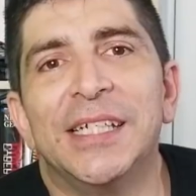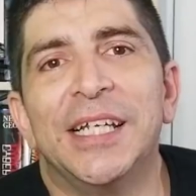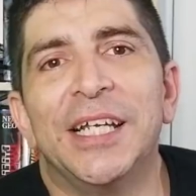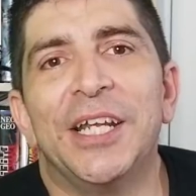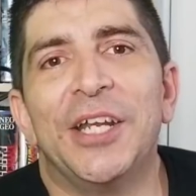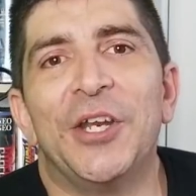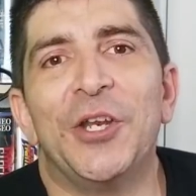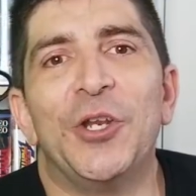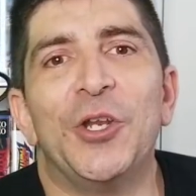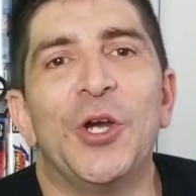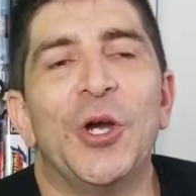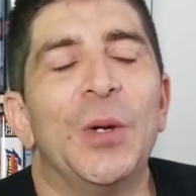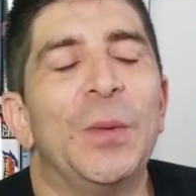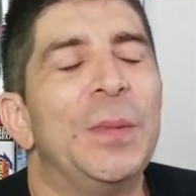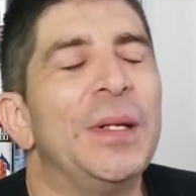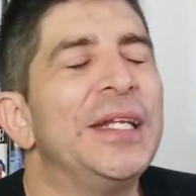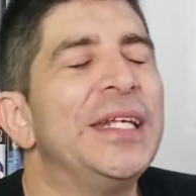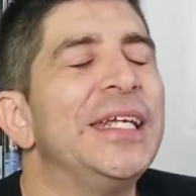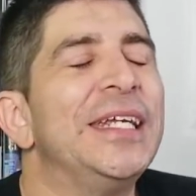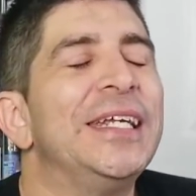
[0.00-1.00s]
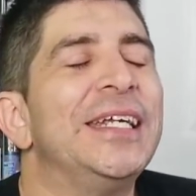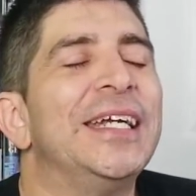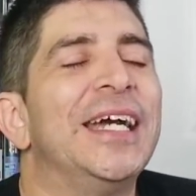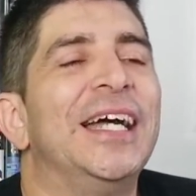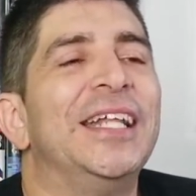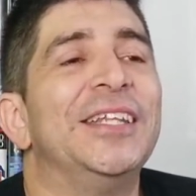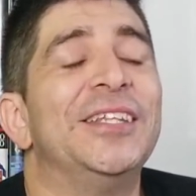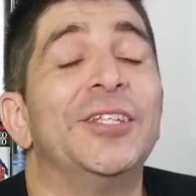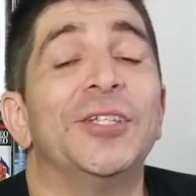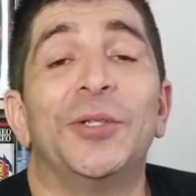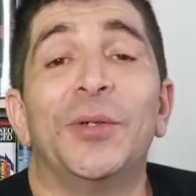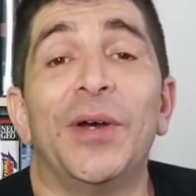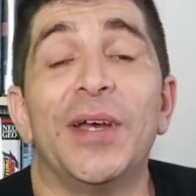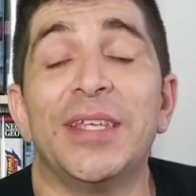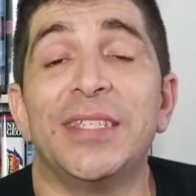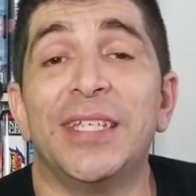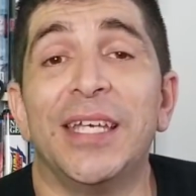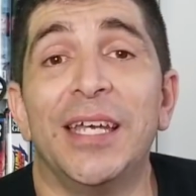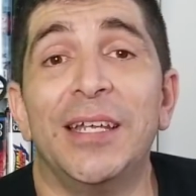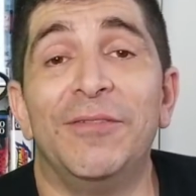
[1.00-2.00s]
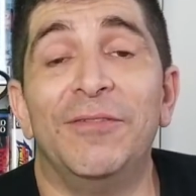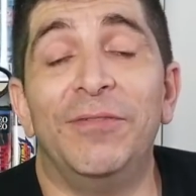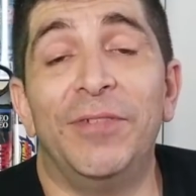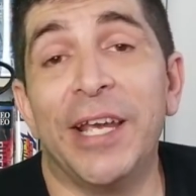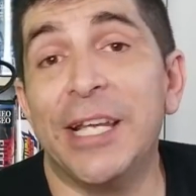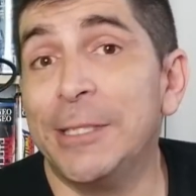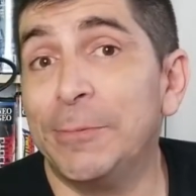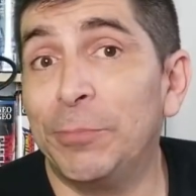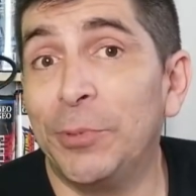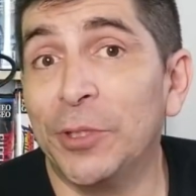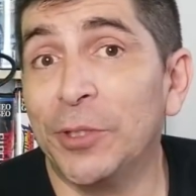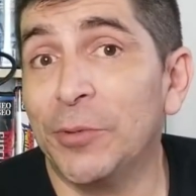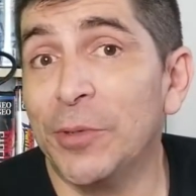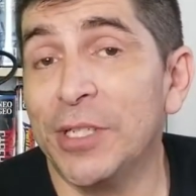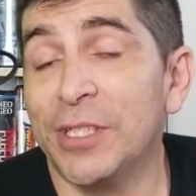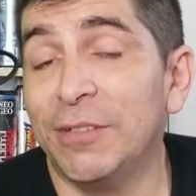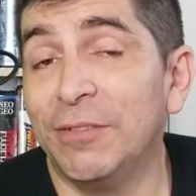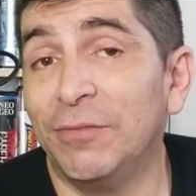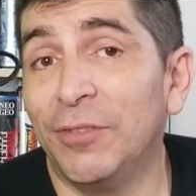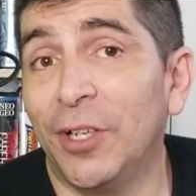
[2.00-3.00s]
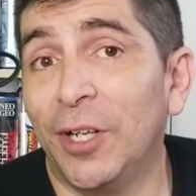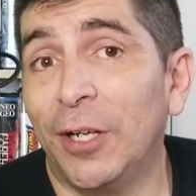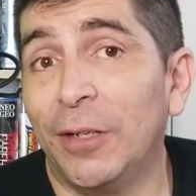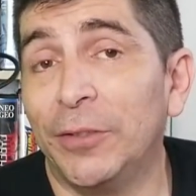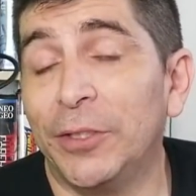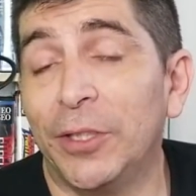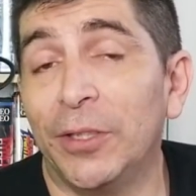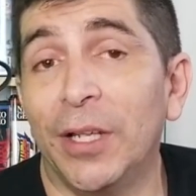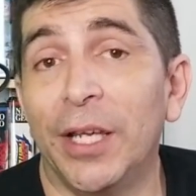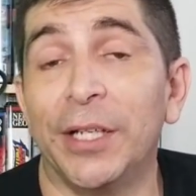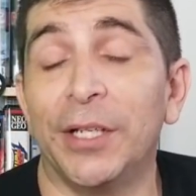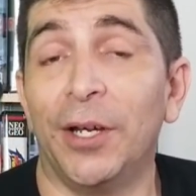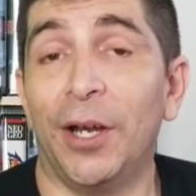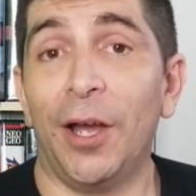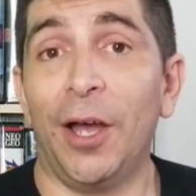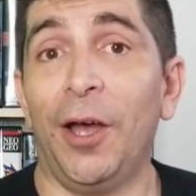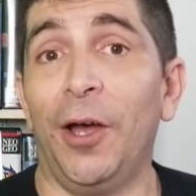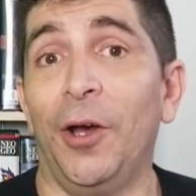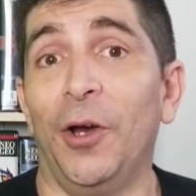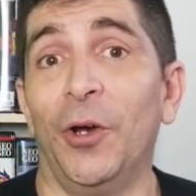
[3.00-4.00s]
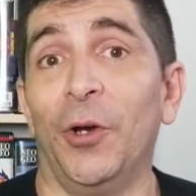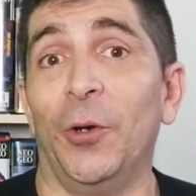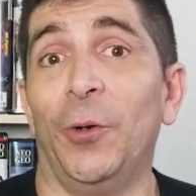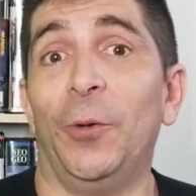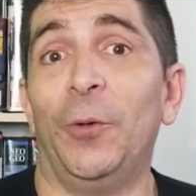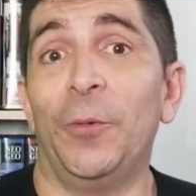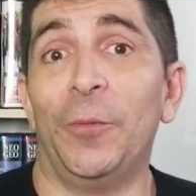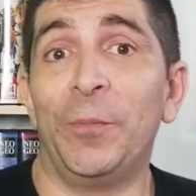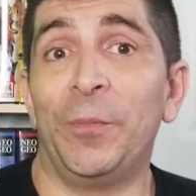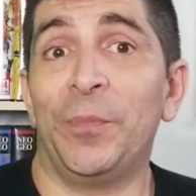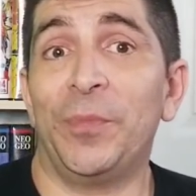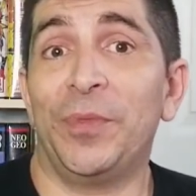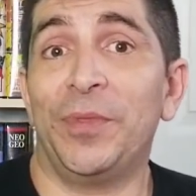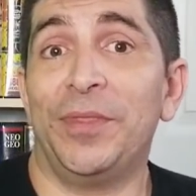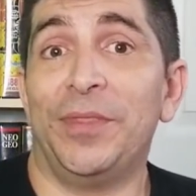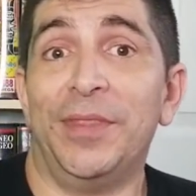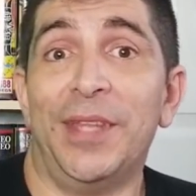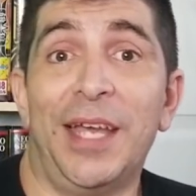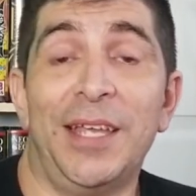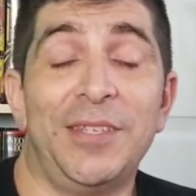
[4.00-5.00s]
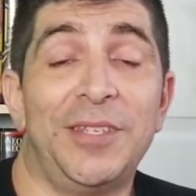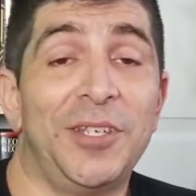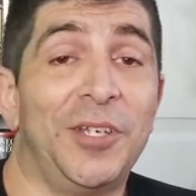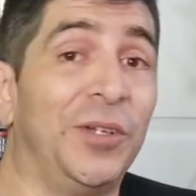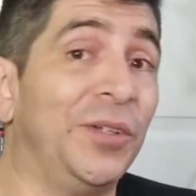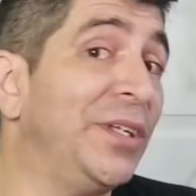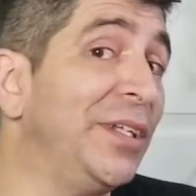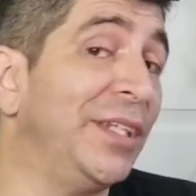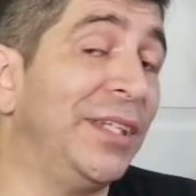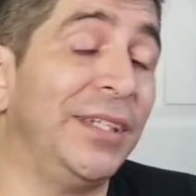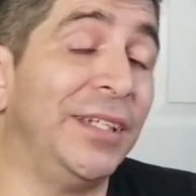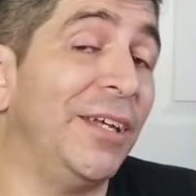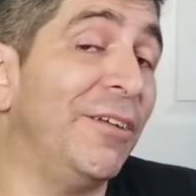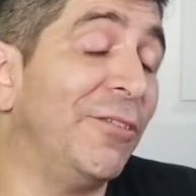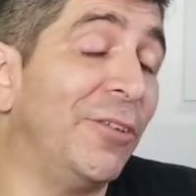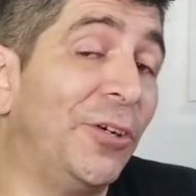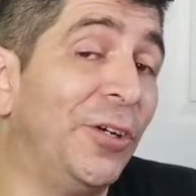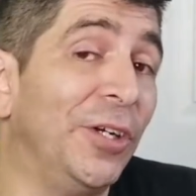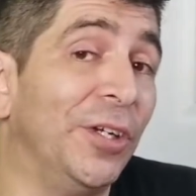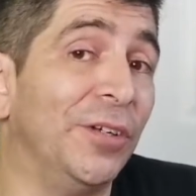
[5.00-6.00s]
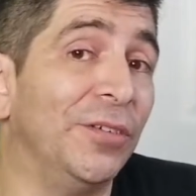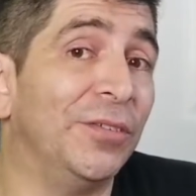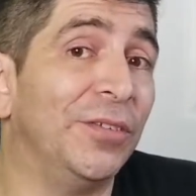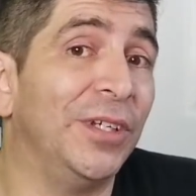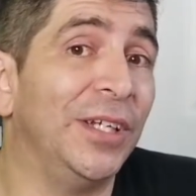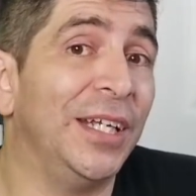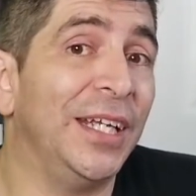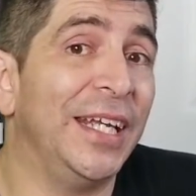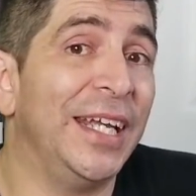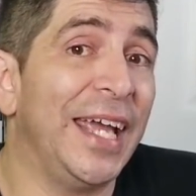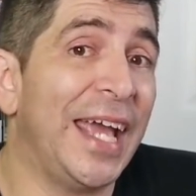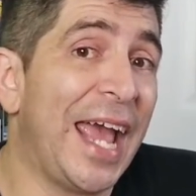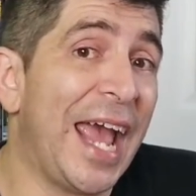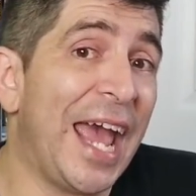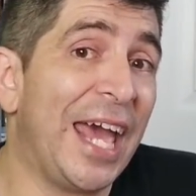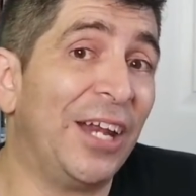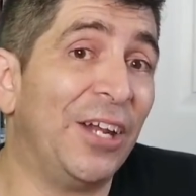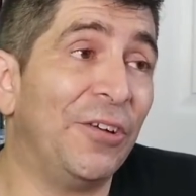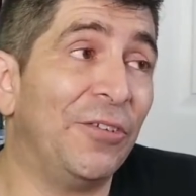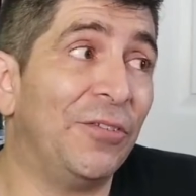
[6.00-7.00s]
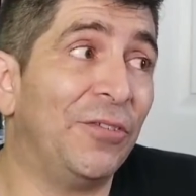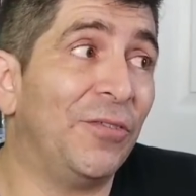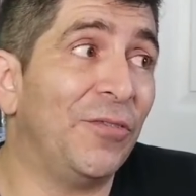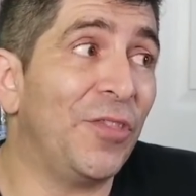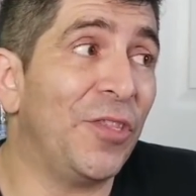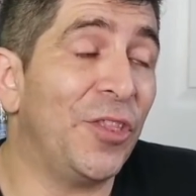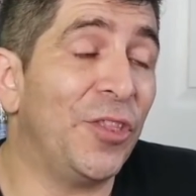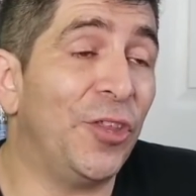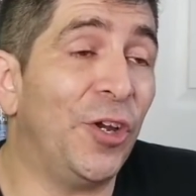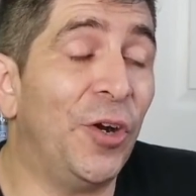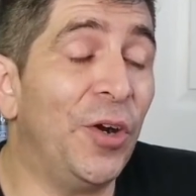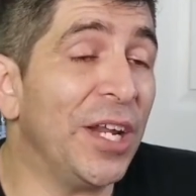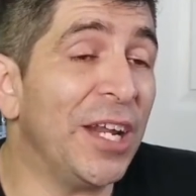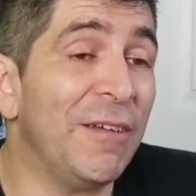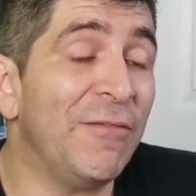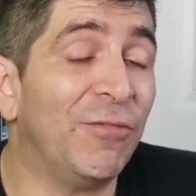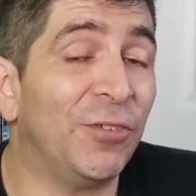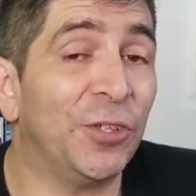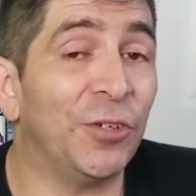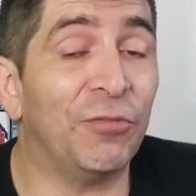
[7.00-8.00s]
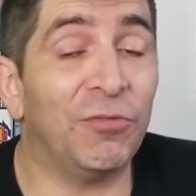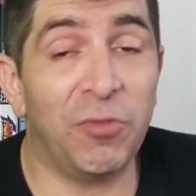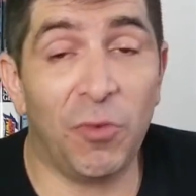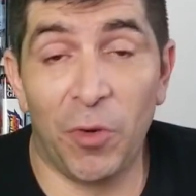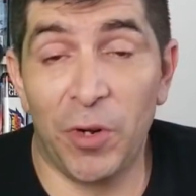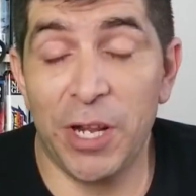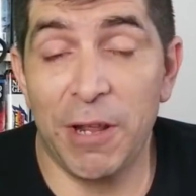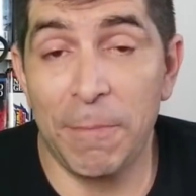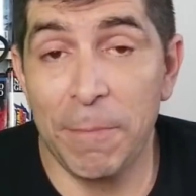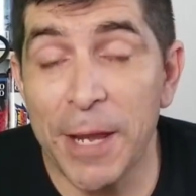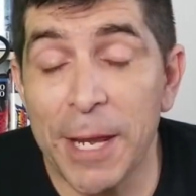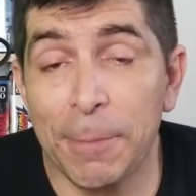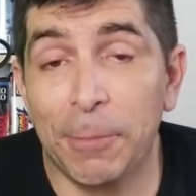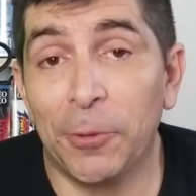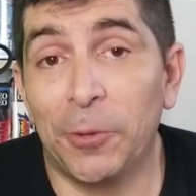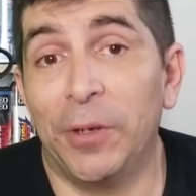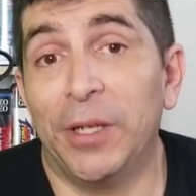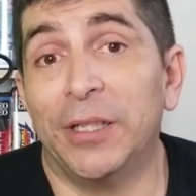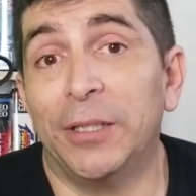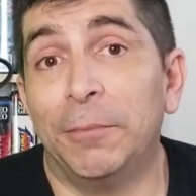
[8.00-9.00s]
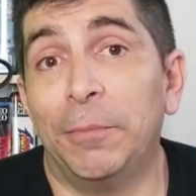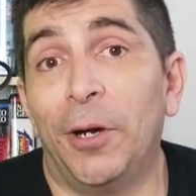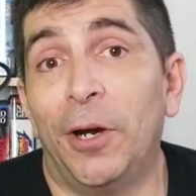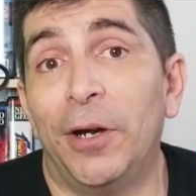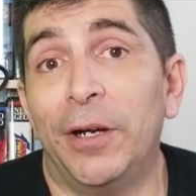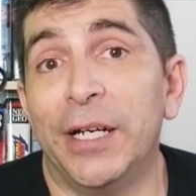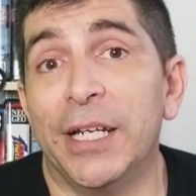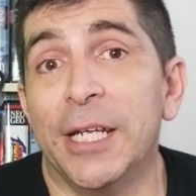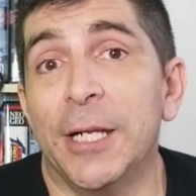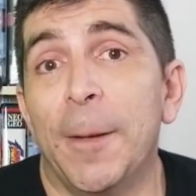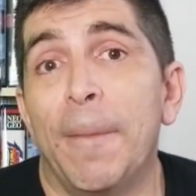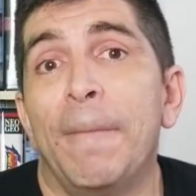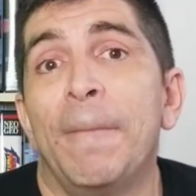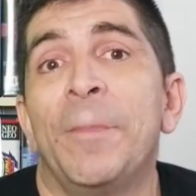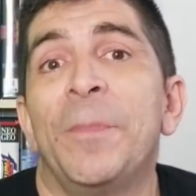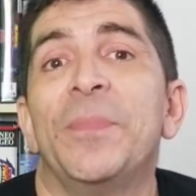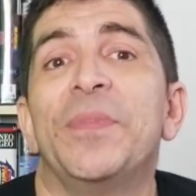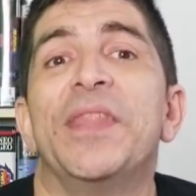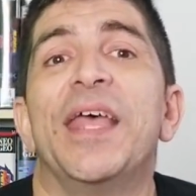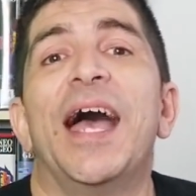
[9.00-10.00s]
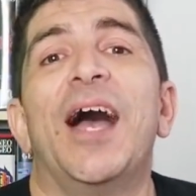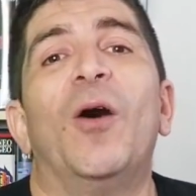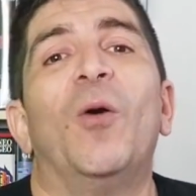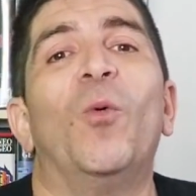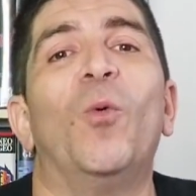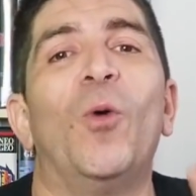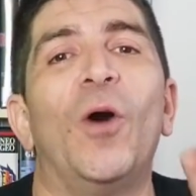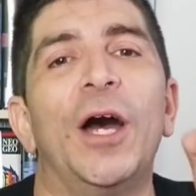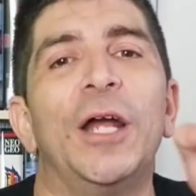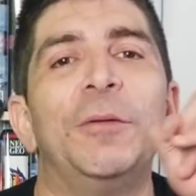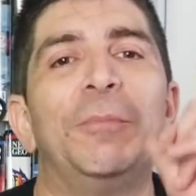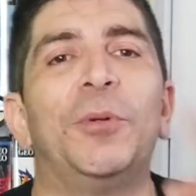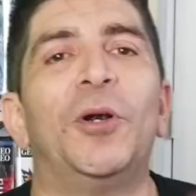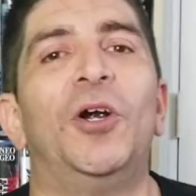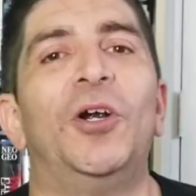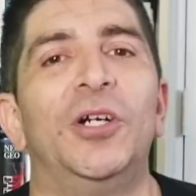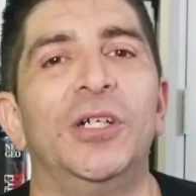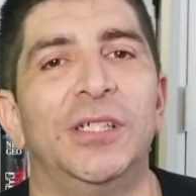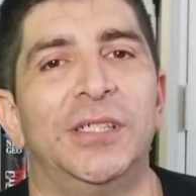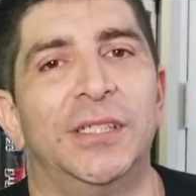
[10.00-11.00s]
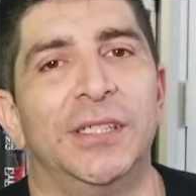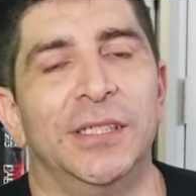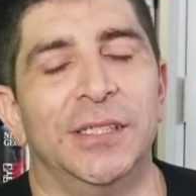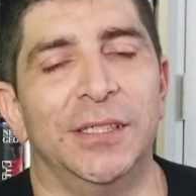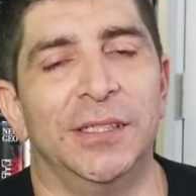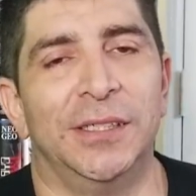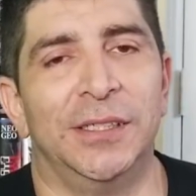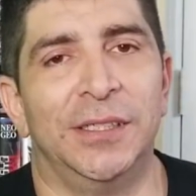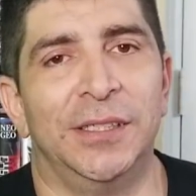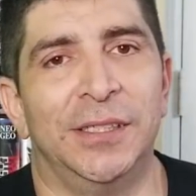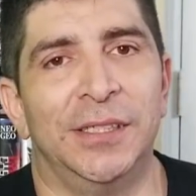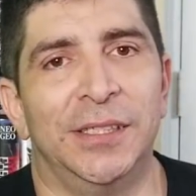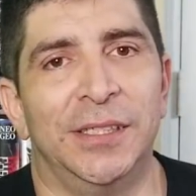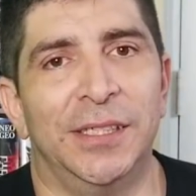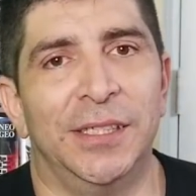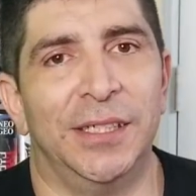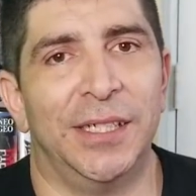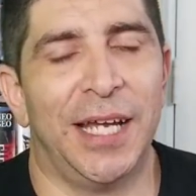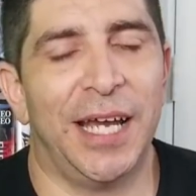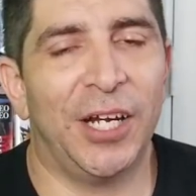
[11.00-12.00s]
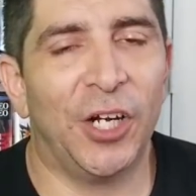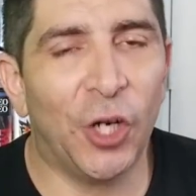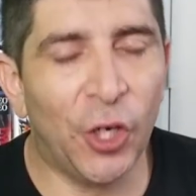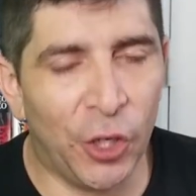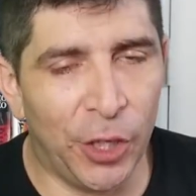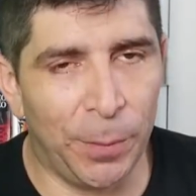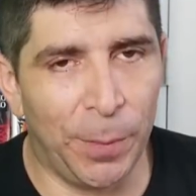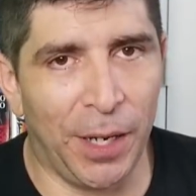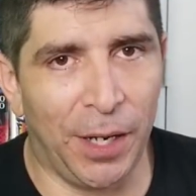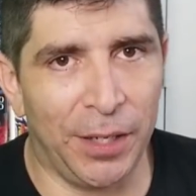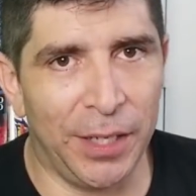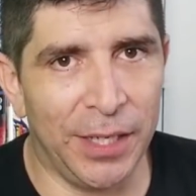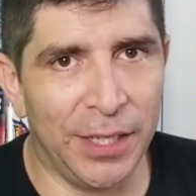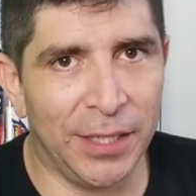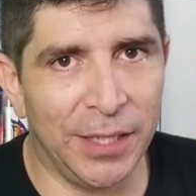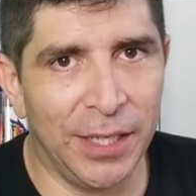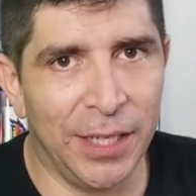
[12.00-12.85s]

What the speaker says: Nobody, until I said Facebook was involved, they're like, oh, that's the only thing they've heard of. Out of 30 to 40 people at the party, not one person had heard about it.